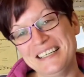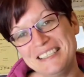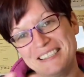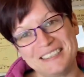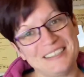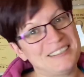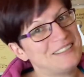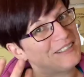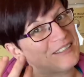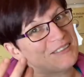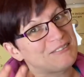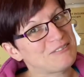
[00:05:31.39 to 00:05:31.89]

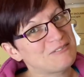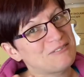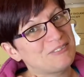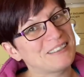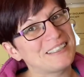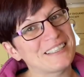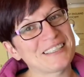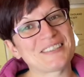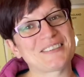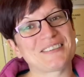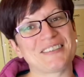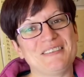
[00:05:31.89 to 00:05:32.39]
So you go from
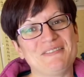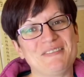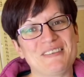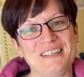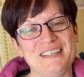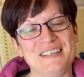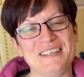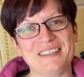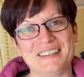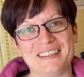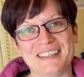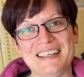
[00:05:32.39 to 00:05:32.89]
one extreme to
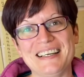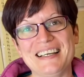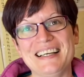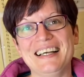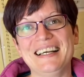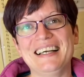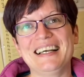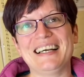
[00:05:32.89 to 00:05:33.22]
the other.